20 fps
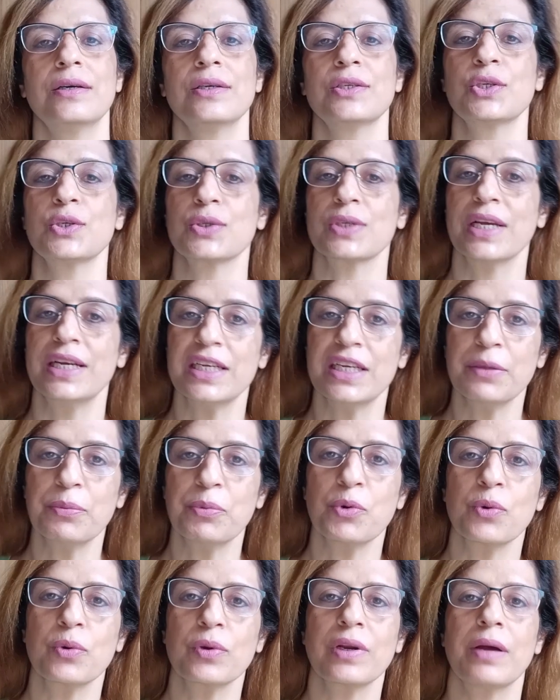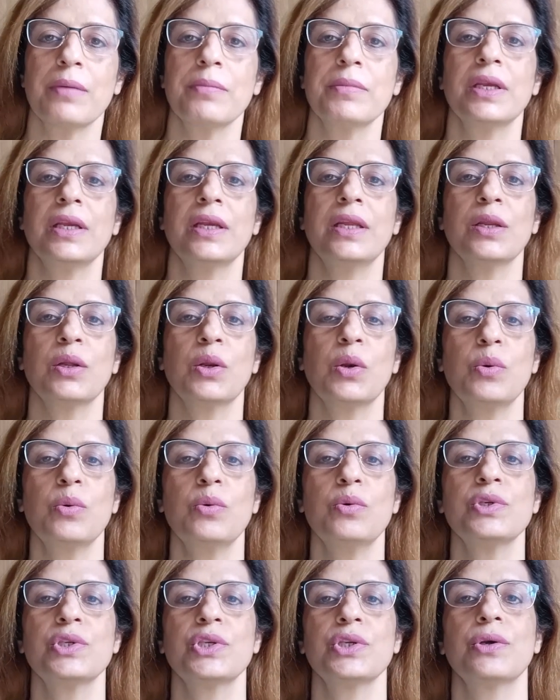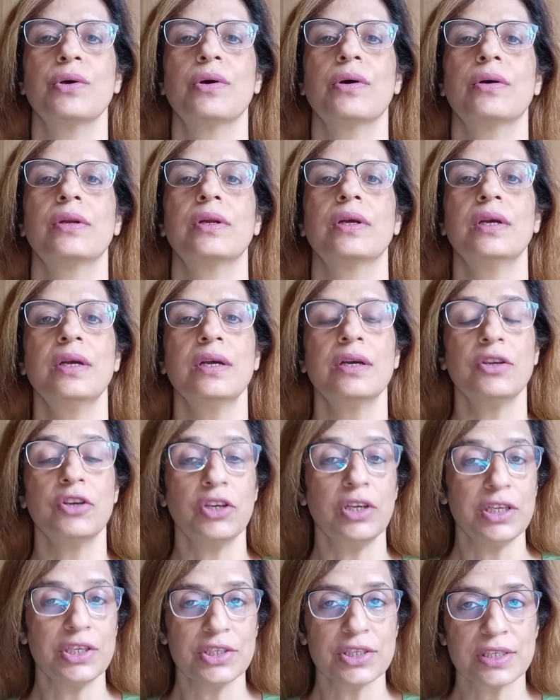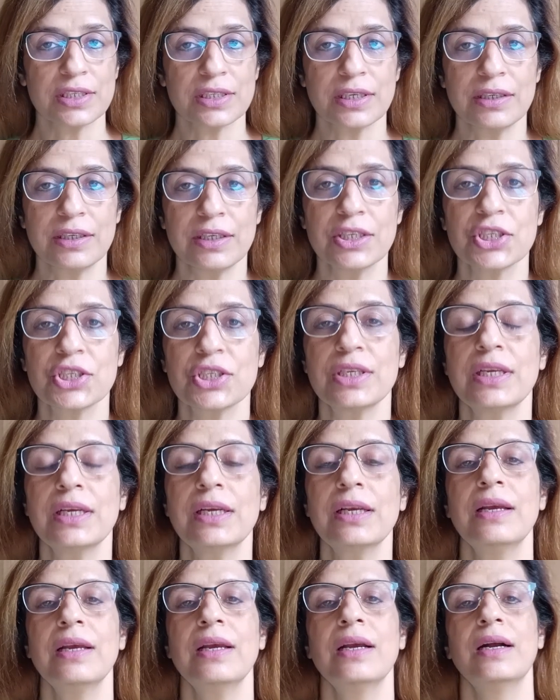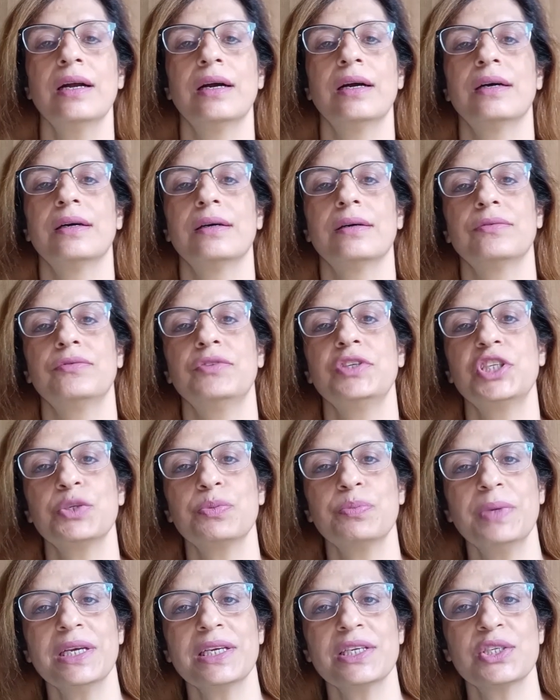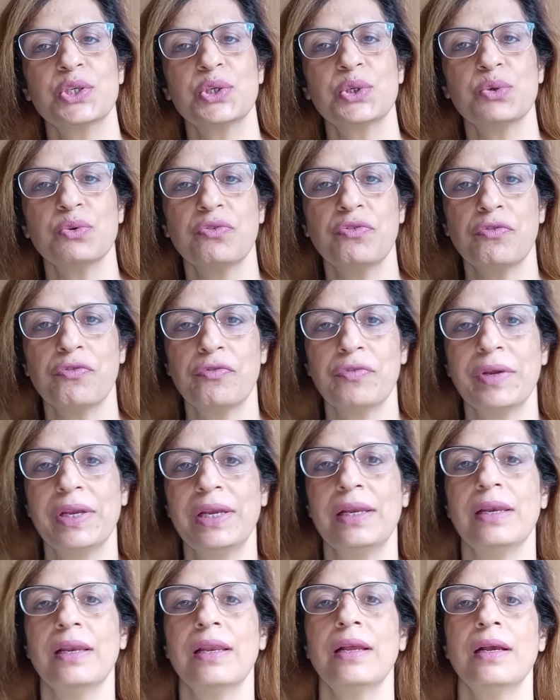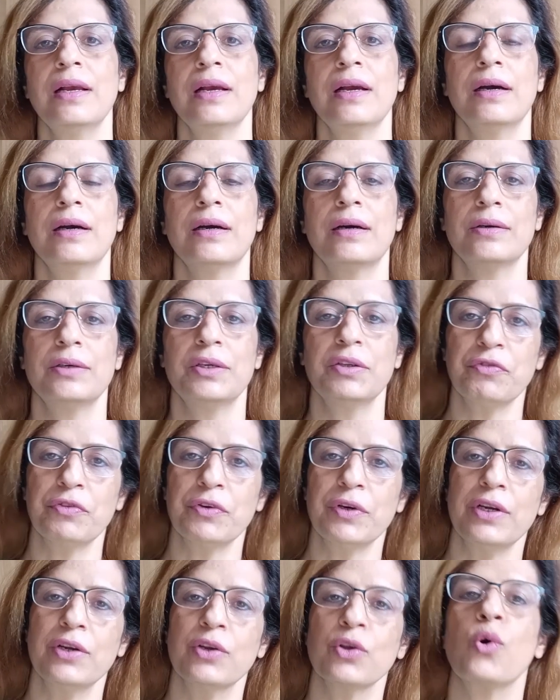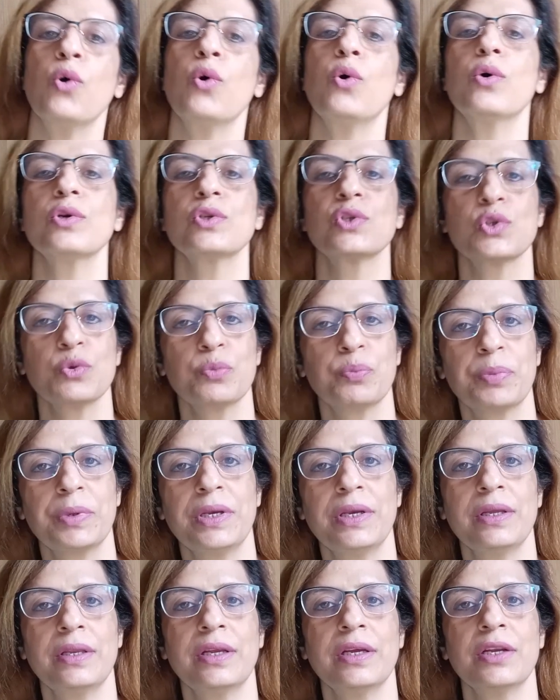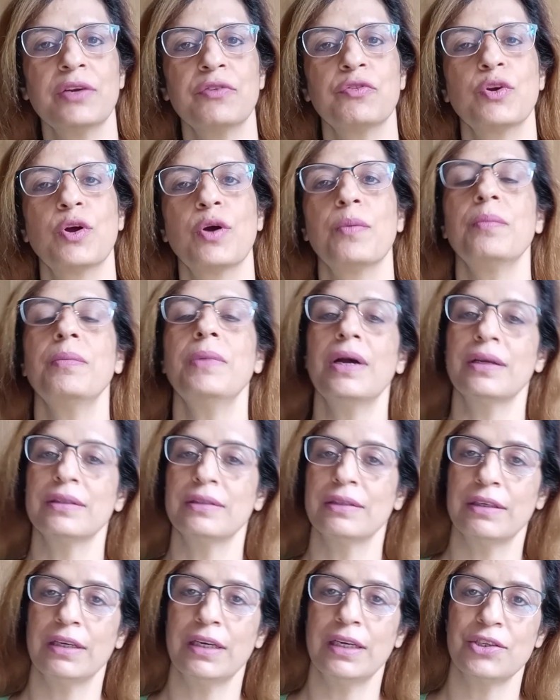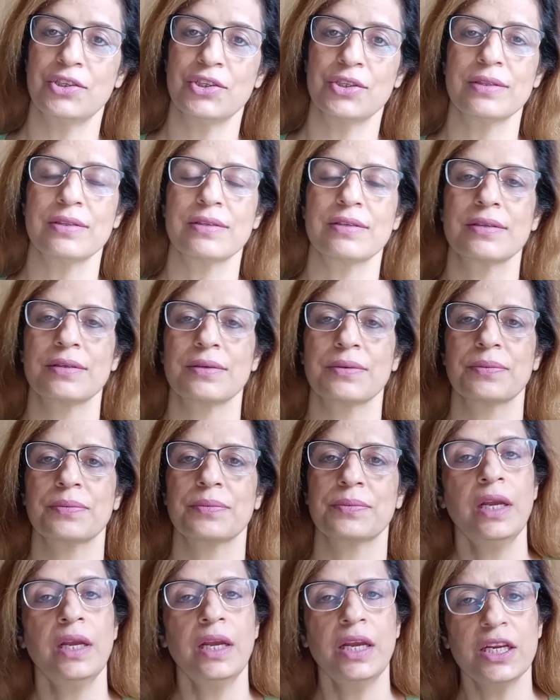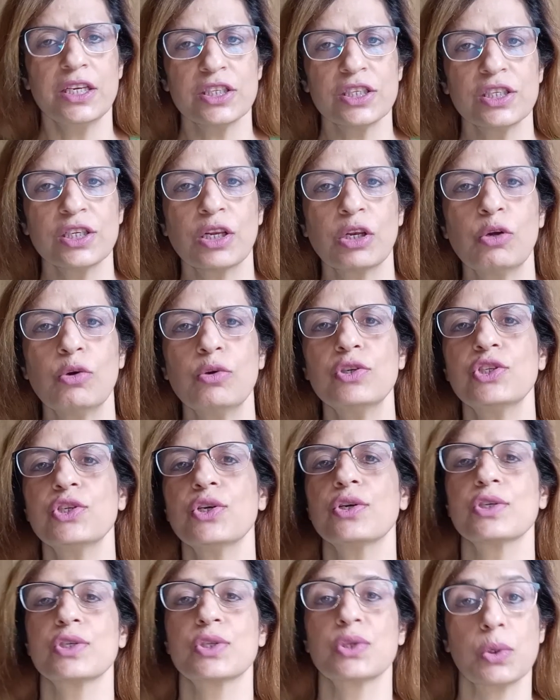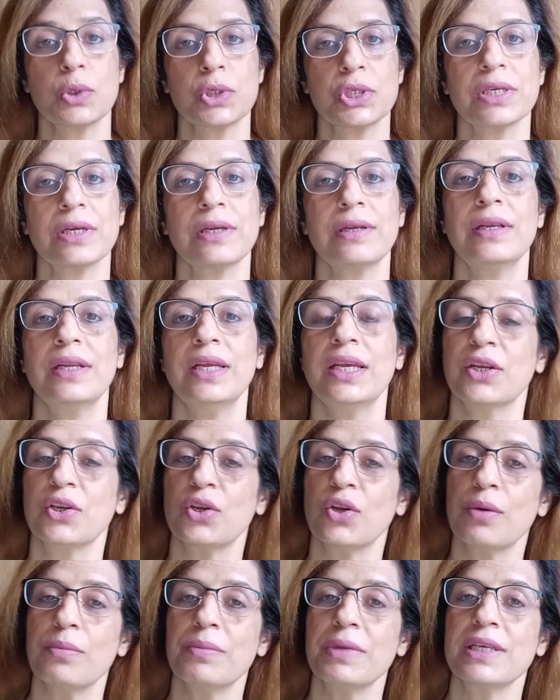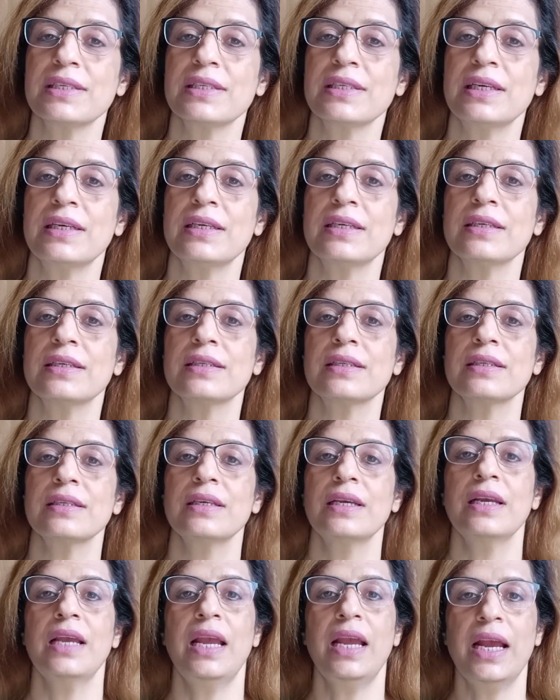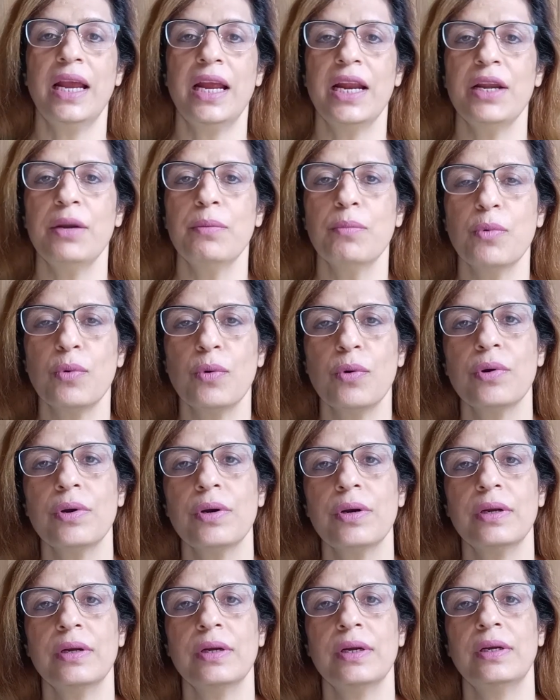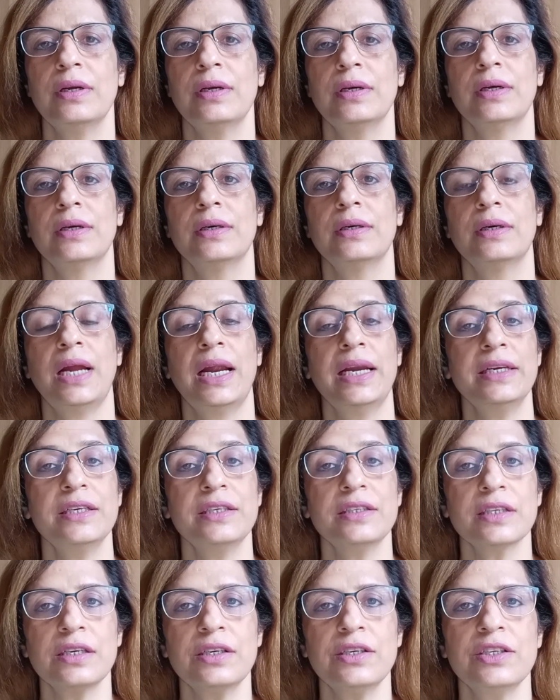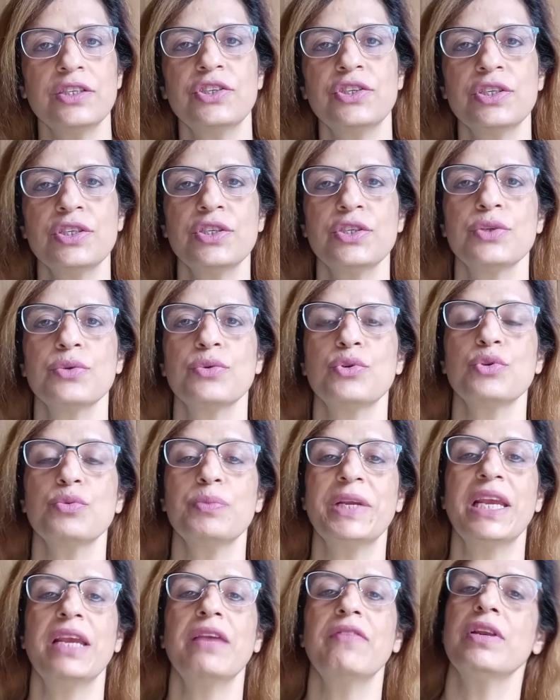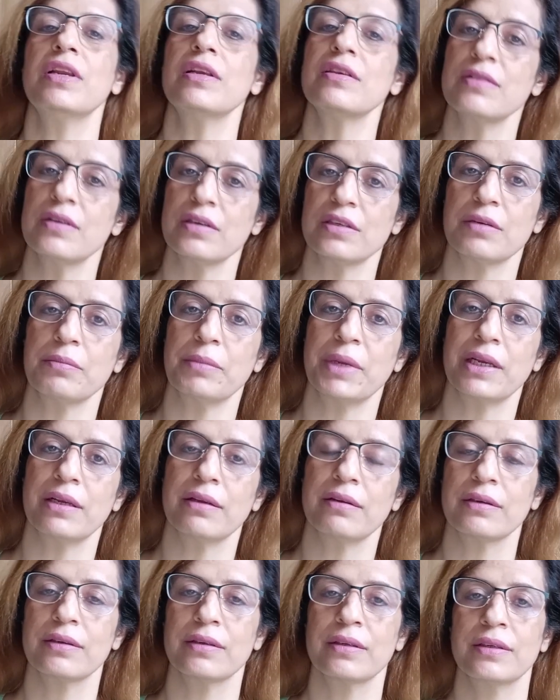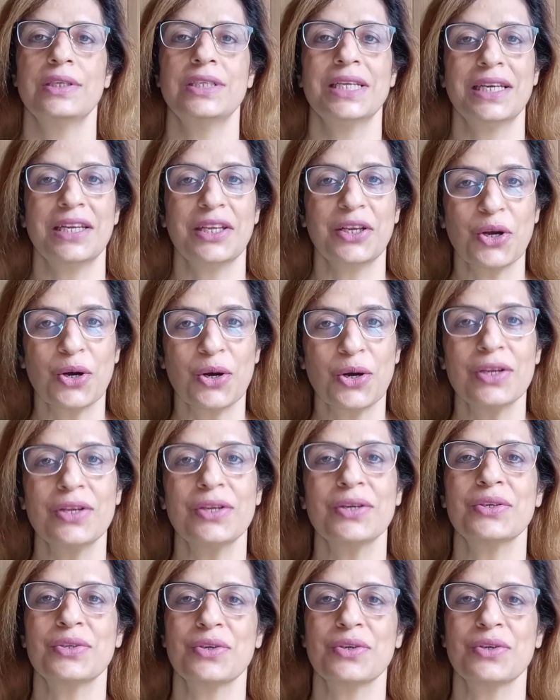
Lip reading: society programming includes your religious conditioning, which makes you feel different or superior from other religions. It includes your social, economic status, and more, and it conditions you to behave in a certain manner. Shedding all your